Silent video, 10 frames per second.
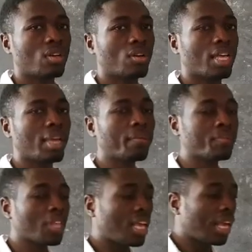
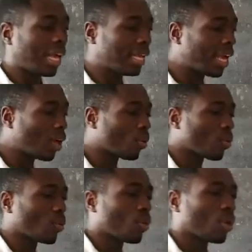Okay, and now
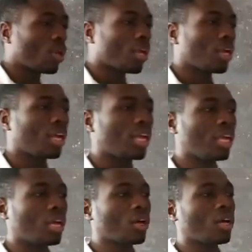
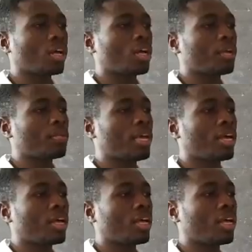
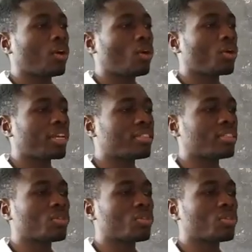or you can